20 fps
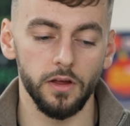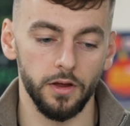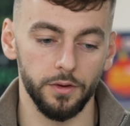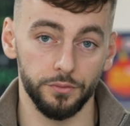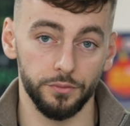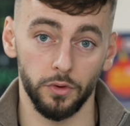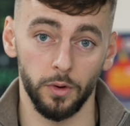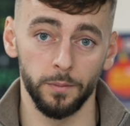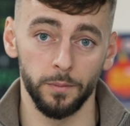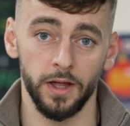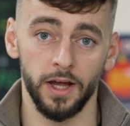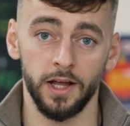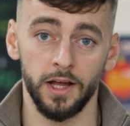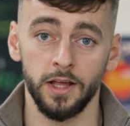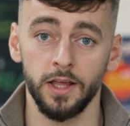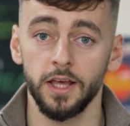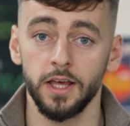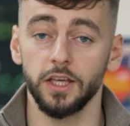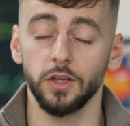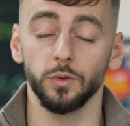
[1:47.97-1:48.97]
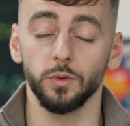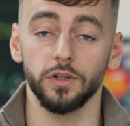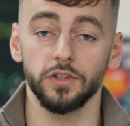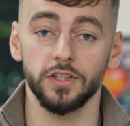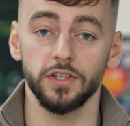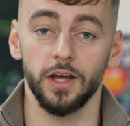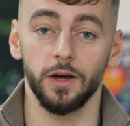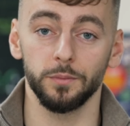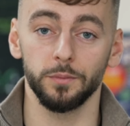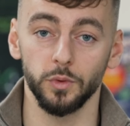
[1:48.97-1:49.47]
From there, you want to
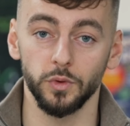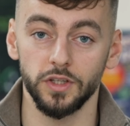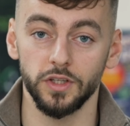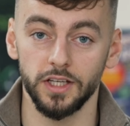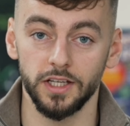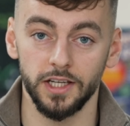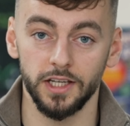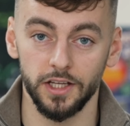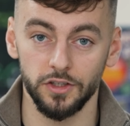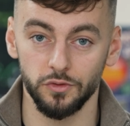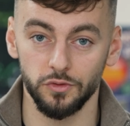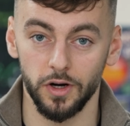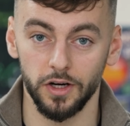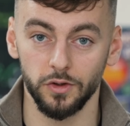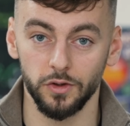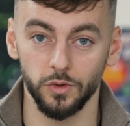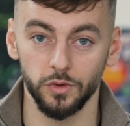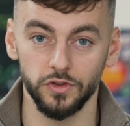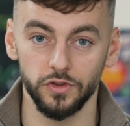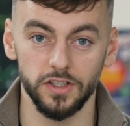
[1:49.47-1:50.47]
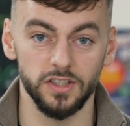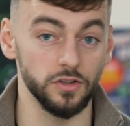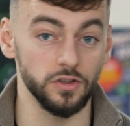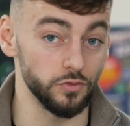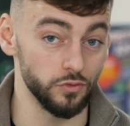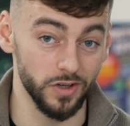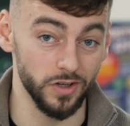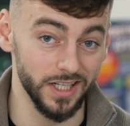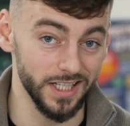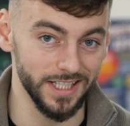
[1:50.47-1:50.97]
set up your DNS records. This is
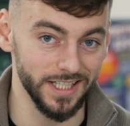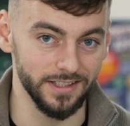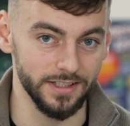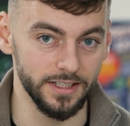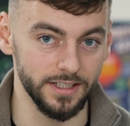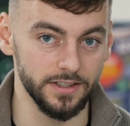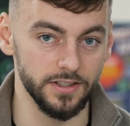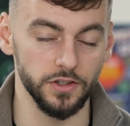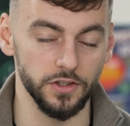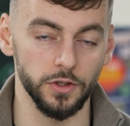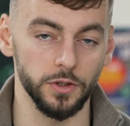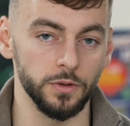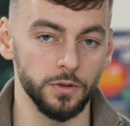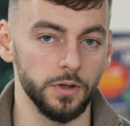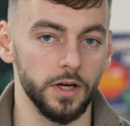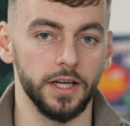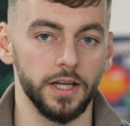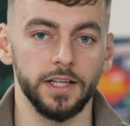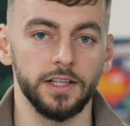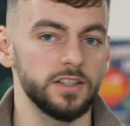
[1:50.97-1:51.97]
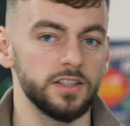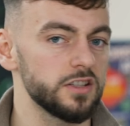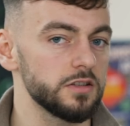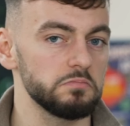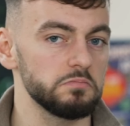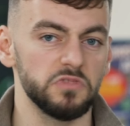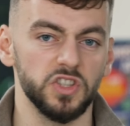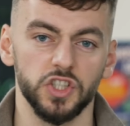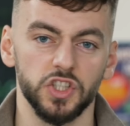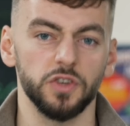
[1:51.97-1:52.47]
really easy to do, and it's
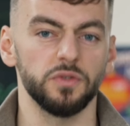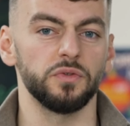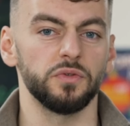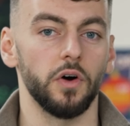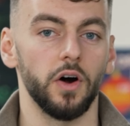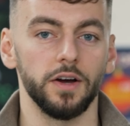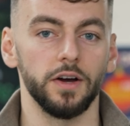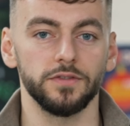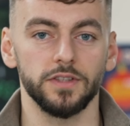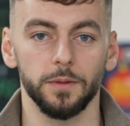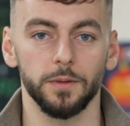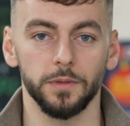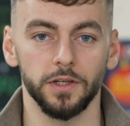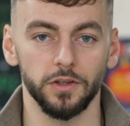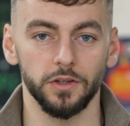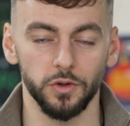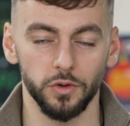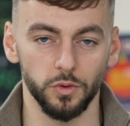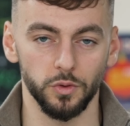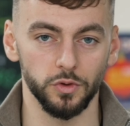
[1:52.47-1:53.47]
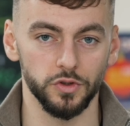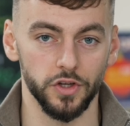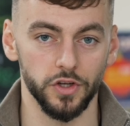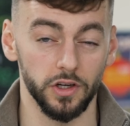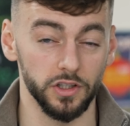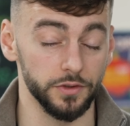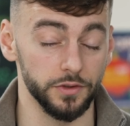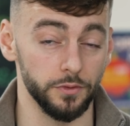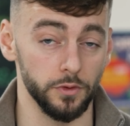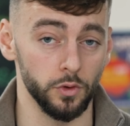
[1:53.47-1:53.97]
just a 5-10 minute Google
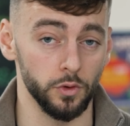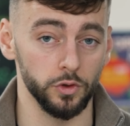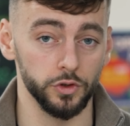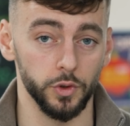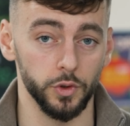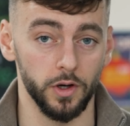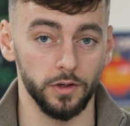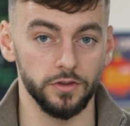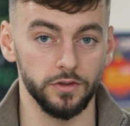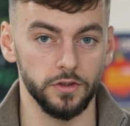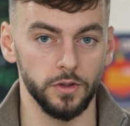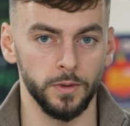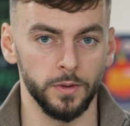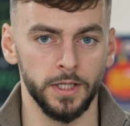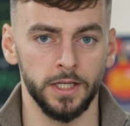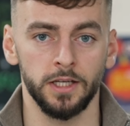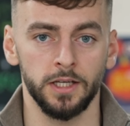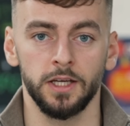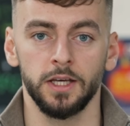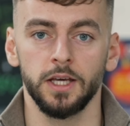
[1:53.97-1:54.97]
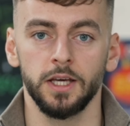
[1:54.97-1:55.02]
search if you're not sure how to do it.